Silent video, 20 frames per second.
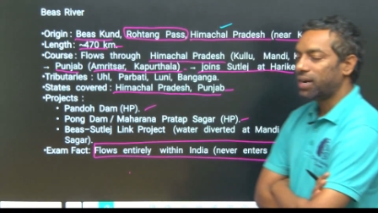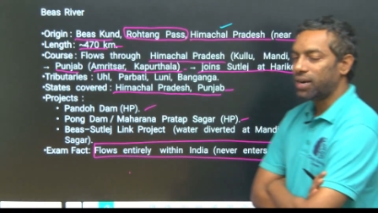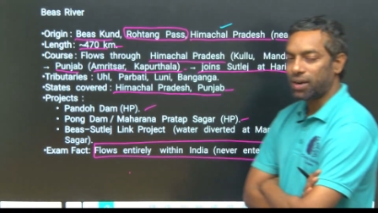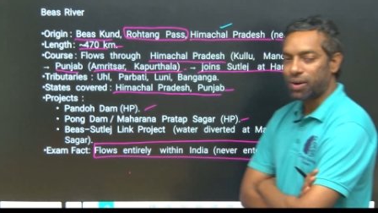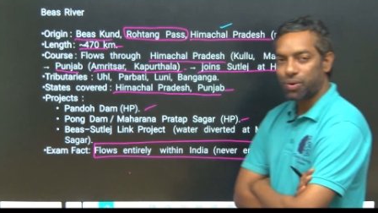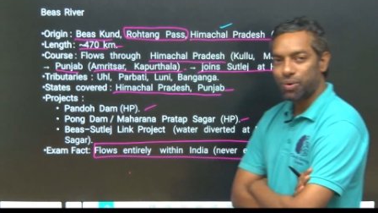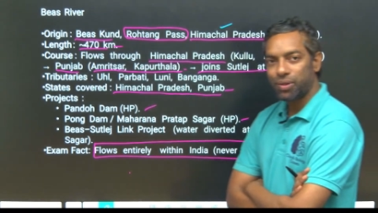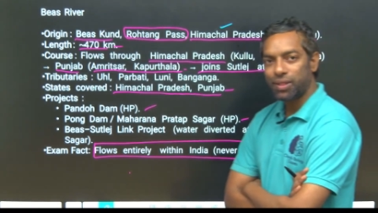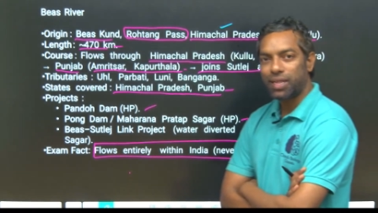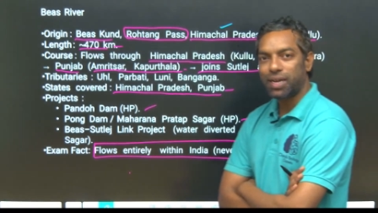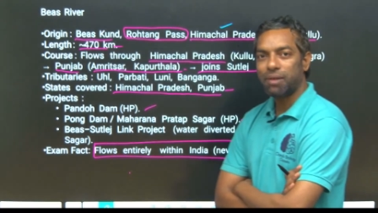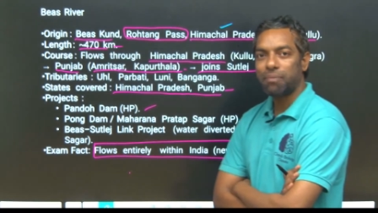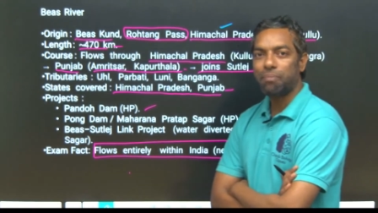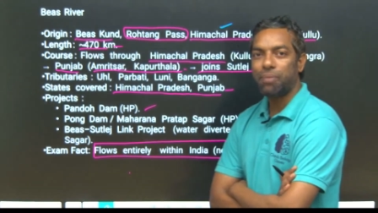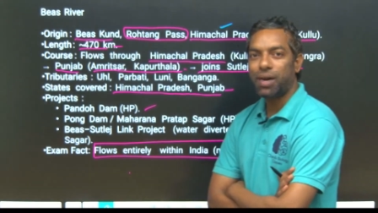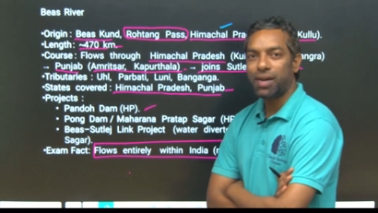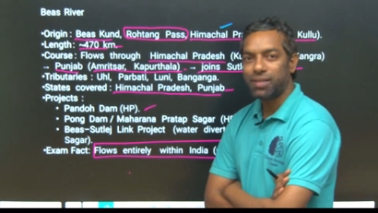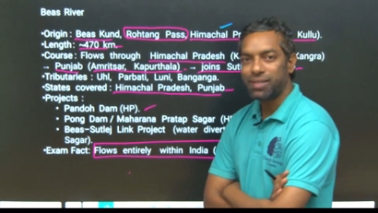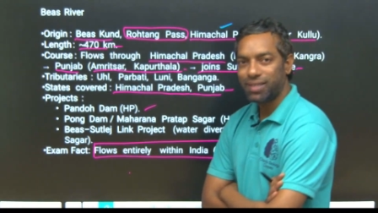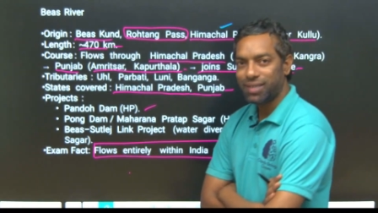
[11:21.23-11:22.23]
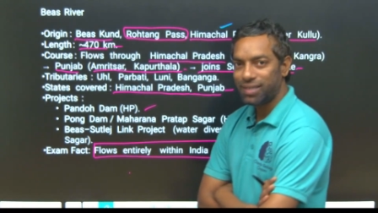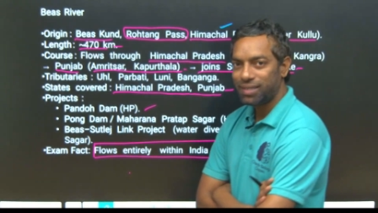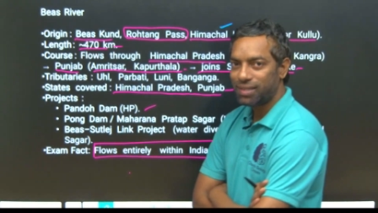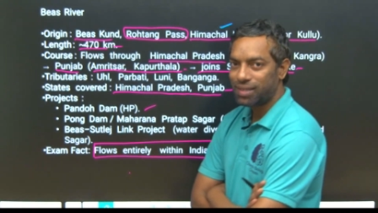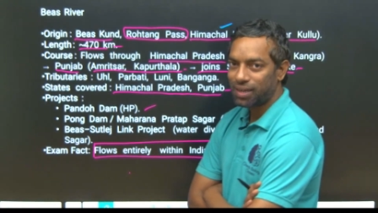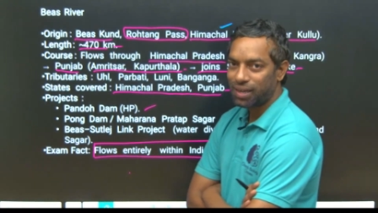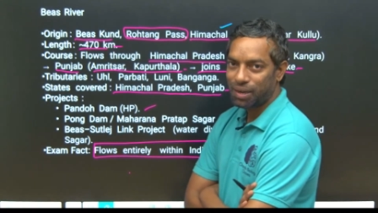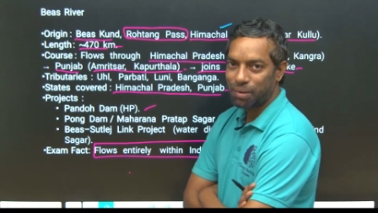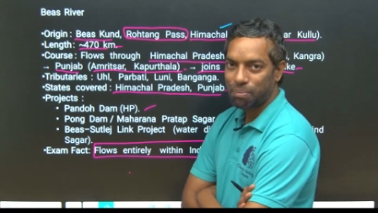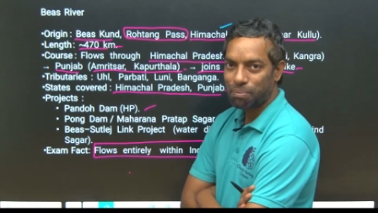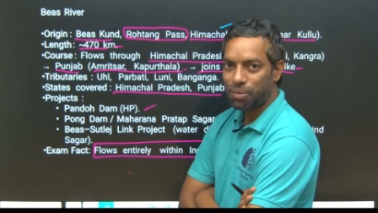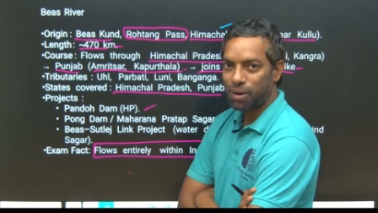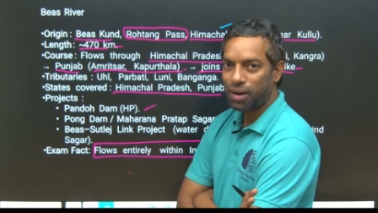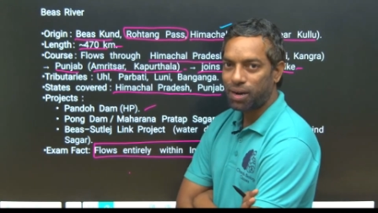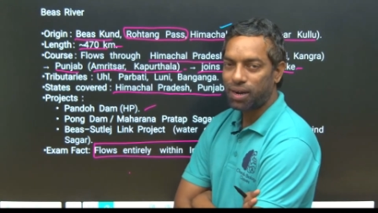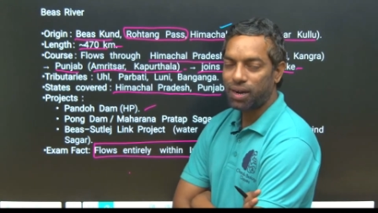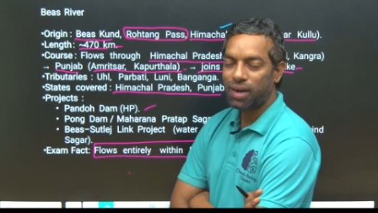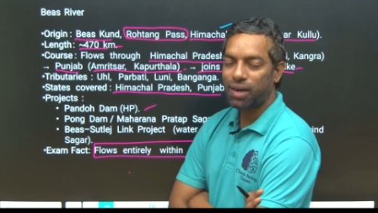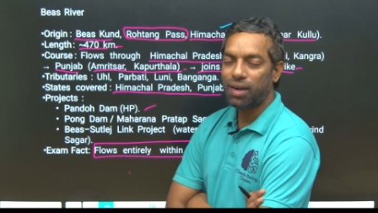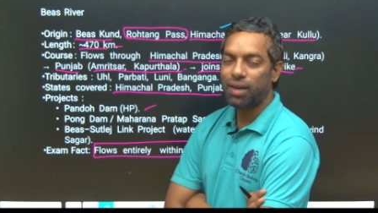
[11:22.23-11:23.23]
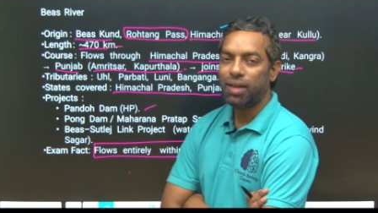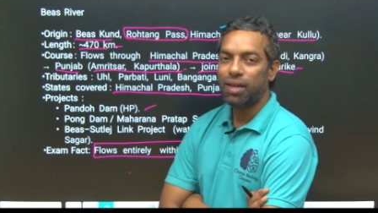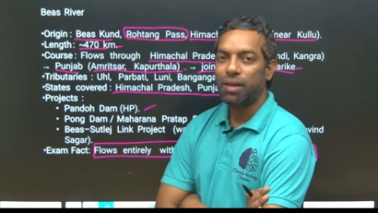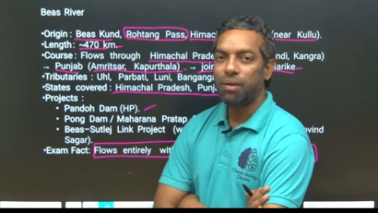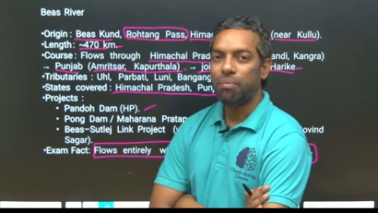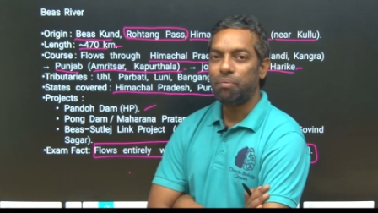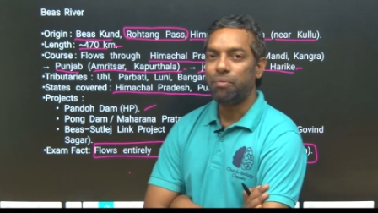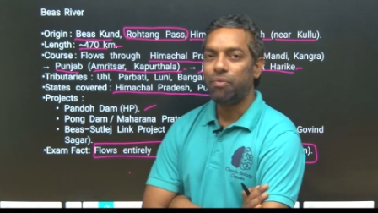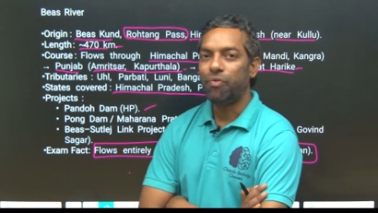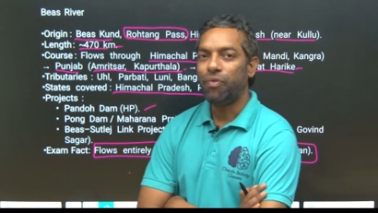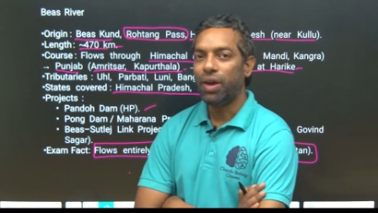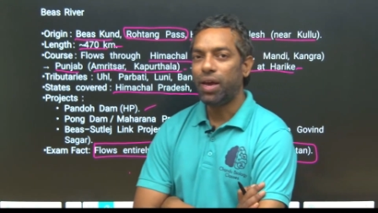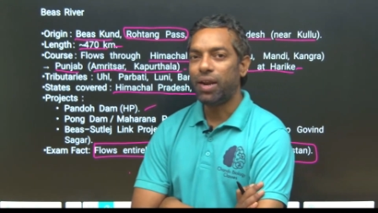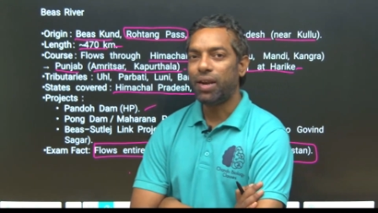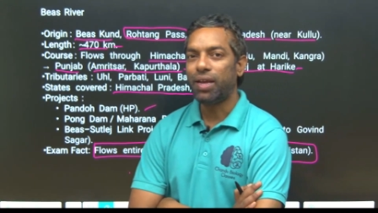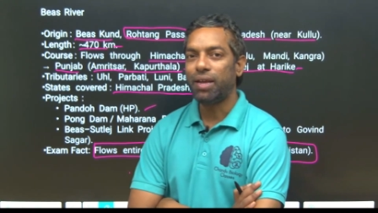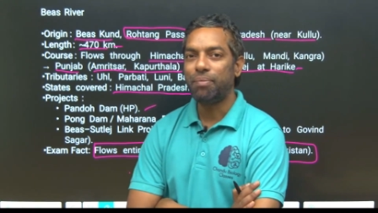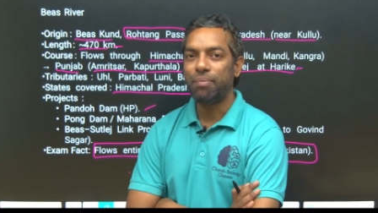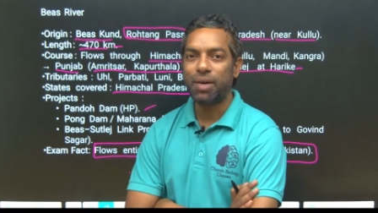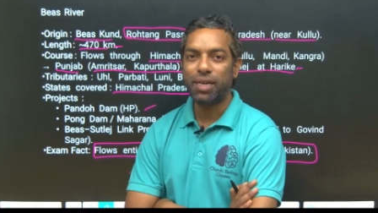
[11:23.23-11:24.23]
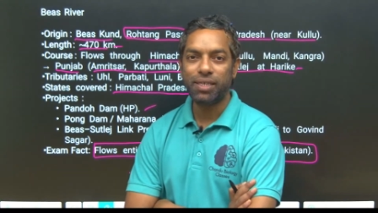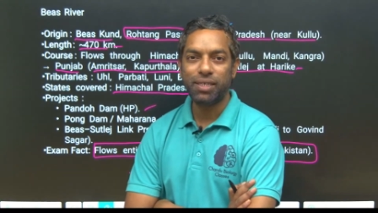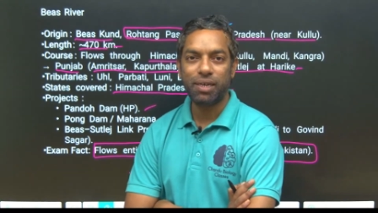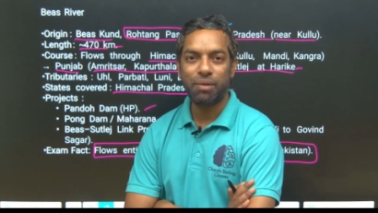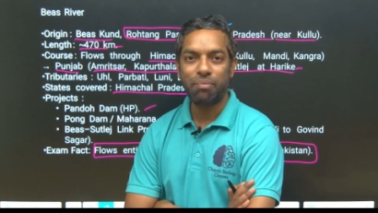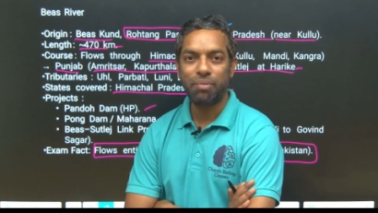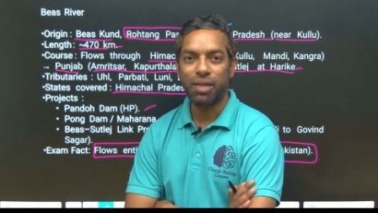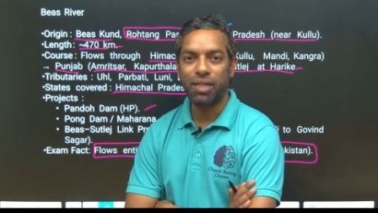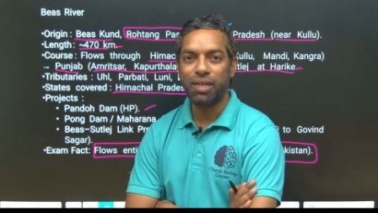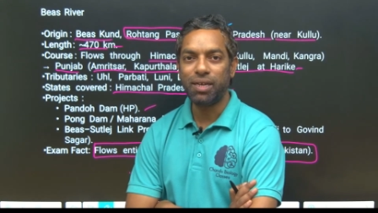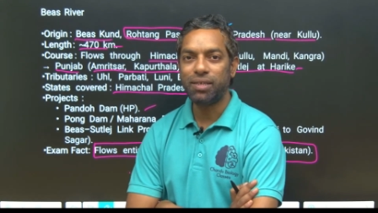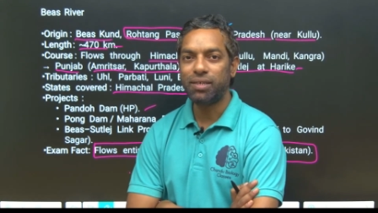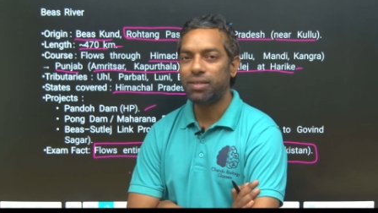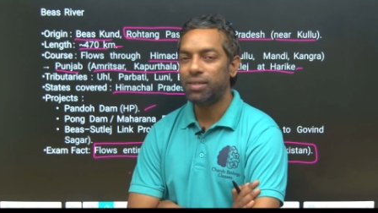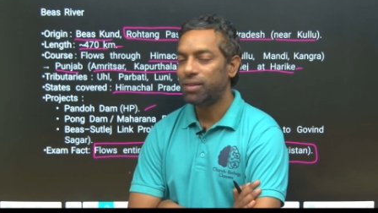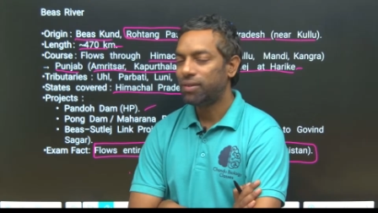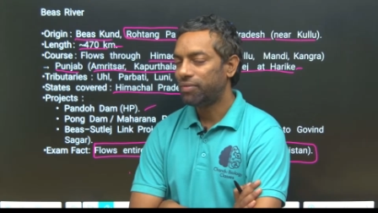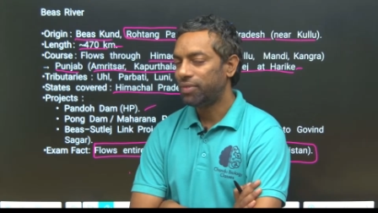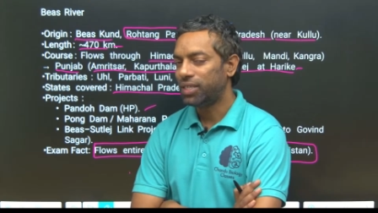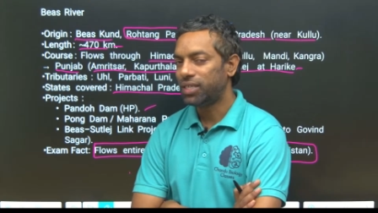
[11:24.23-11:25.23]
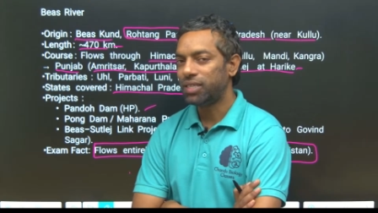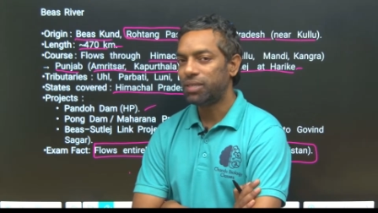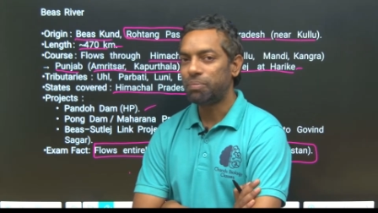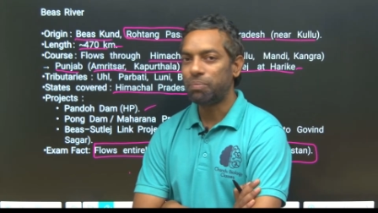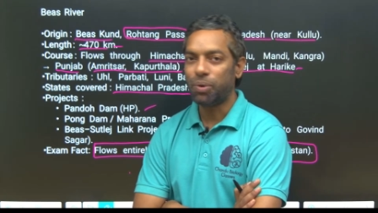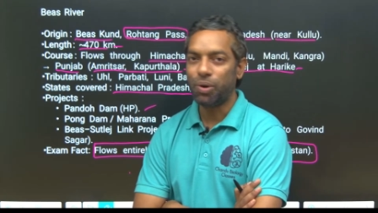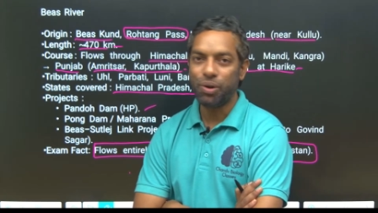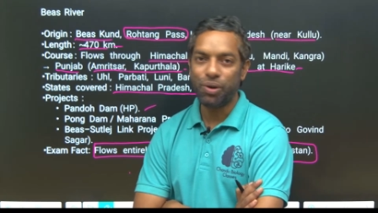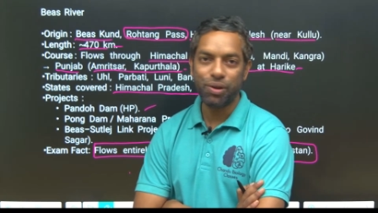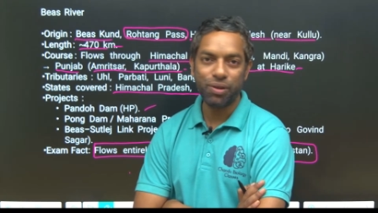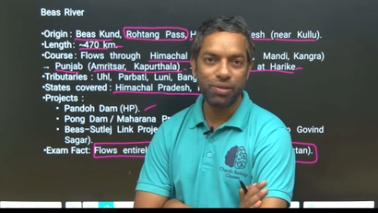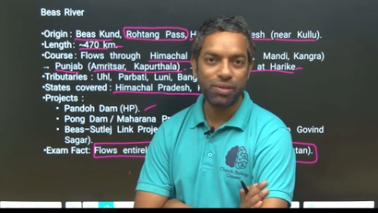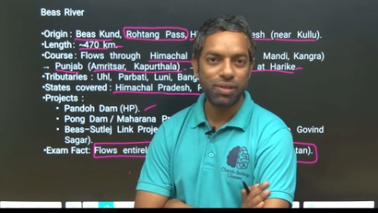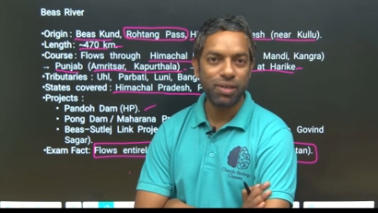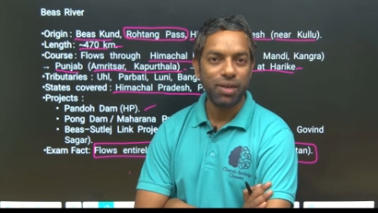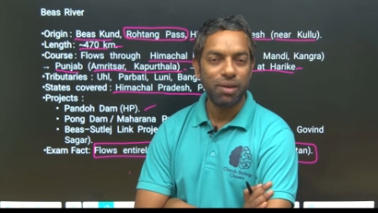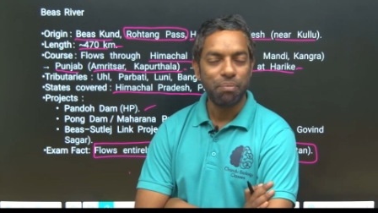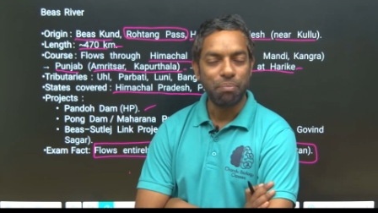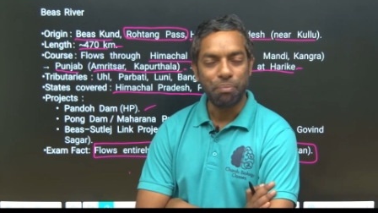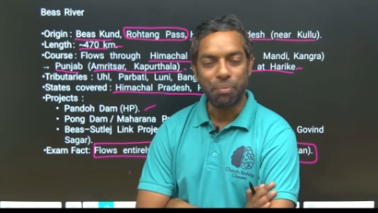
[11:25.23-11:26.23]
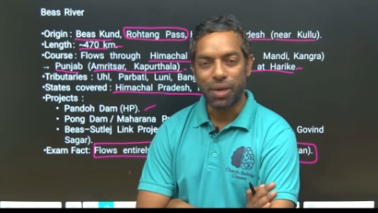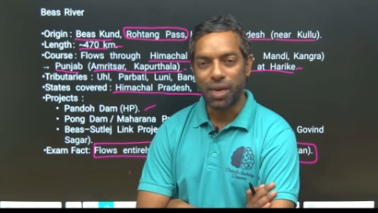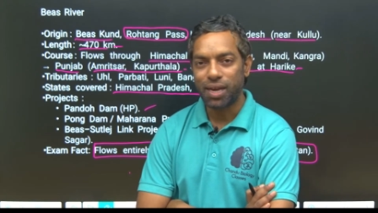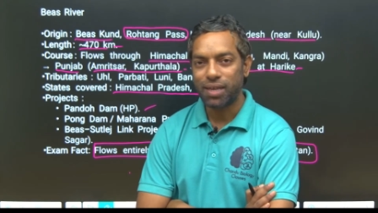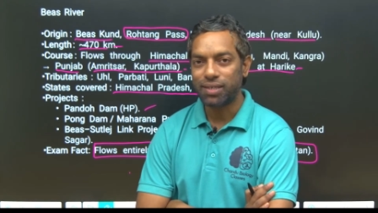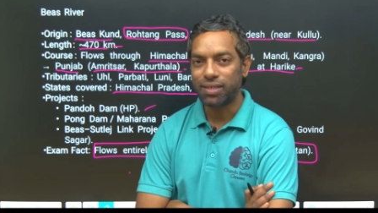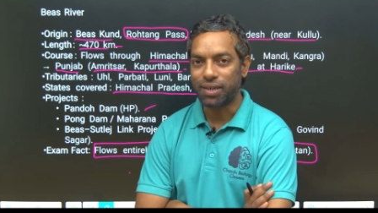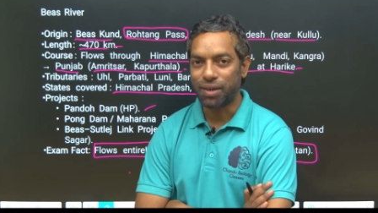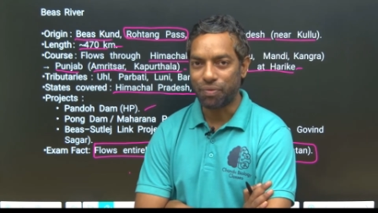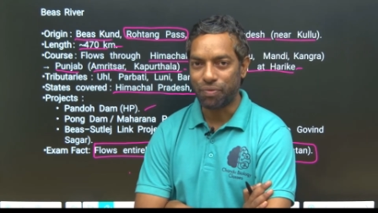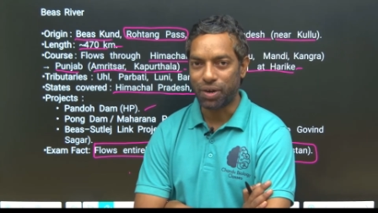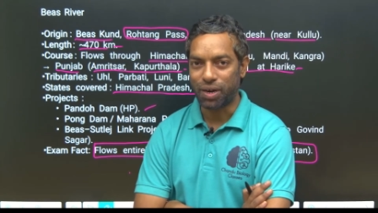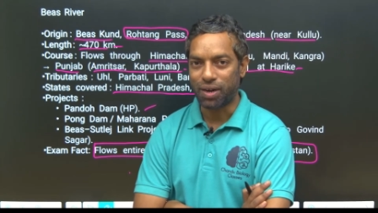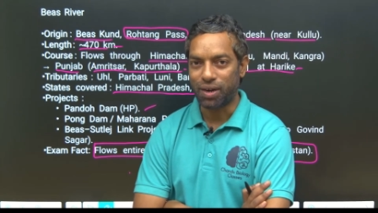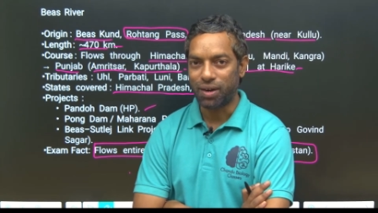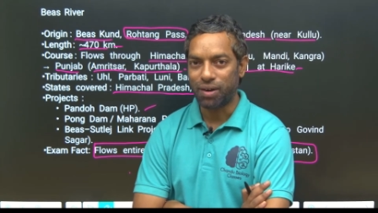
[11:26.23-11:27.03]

Rohtang Pass is the important, where Himachal Pradesh, which is produced Bias River.